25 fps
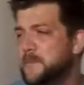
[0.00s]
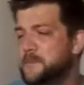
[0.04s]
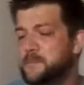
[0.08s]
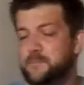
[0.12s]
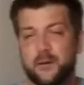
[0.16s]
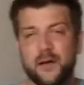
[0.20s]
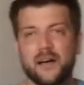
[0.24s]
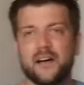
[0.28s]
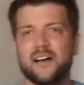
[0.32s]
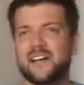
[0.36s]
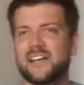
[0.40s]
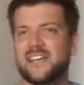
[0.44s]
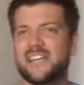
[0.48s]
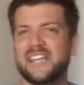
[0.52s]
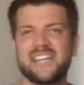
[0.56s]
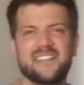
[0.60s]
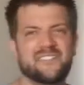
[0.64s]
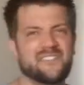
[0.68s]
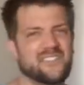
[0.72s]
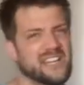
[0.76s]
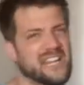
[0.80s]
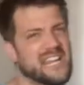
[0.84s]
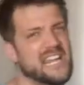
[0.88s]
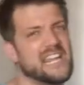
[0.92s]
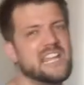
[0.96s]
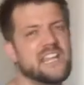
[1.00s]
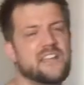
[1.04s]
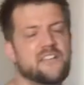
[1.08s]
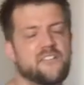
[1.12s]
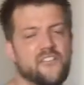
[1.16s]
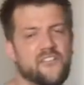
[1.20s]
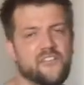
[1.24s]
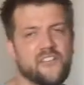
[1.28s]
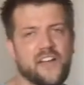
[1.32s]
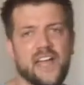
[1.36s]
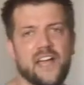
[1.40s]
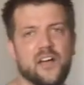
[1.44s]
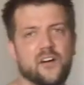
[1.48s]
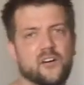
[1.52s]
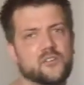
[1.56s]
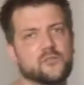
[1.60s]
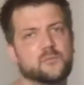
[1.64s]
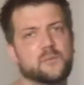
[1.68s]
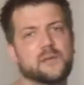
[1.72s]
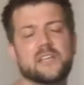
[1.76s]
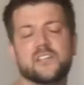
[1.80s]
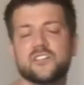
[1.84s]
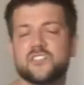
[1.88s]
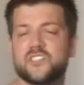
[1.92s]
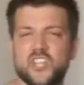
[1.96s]
But even he failed,
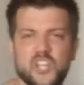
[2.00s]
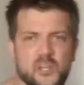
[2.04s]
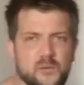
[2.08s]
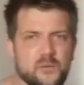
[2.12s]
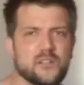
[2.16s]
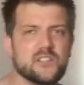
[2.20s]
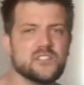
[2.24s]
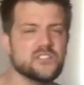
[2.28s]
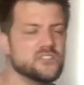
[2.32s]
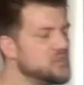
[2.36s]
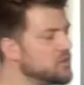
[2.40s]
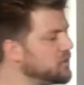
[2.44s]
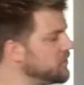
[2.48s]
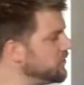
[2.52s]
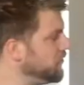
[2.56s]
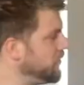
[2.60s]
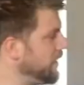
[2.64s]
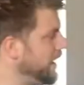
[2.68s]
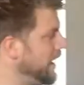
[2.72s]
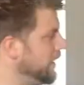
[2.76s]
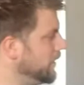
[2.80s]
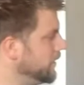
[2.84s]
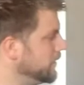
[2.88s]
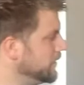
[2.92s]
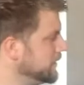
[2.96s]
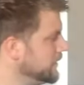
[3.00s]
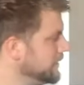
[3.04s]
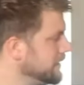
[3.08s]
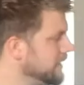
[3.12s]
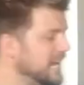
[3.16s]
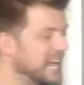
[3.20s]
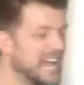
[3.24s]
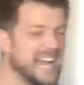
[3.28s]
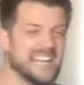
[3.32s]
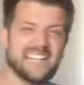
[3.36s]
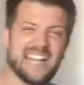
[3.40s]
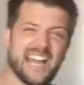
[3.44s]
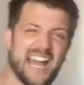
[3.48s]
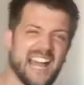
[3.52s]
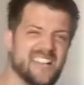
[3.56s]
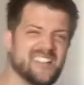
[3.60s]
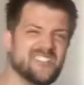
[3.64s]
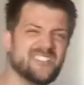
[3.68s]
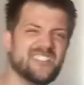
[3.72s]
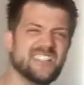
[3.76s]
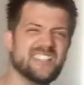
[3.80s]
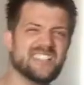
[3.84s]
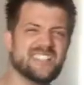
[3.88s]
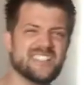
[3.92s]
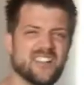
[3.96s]
because humans do fail. And it
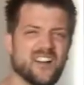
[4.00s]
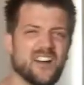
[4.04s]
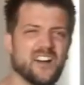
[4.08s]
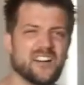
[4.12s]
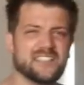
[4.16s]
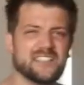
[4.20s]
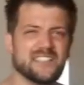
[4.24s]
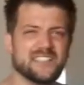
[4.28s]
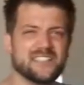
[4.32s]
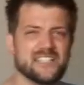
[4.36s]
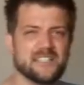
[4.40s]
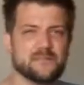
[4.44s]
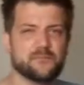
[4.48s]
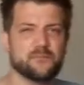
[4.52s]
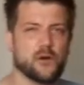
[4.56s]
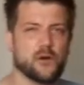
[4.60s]
actually started this